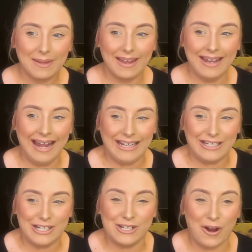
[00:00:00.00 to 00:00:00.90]
and like
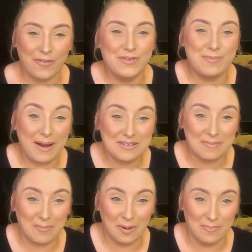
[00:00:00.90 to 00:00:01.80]
shoved past my
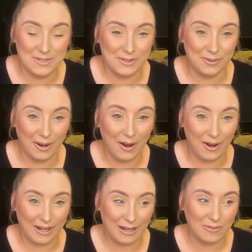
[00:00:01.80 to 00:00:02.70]
mum so
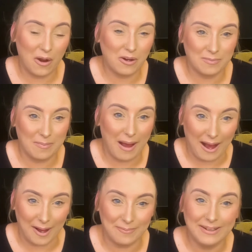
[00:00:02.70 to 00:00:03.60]
hard, like knocked me
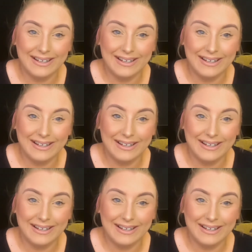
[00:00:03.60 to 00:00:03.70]
mum,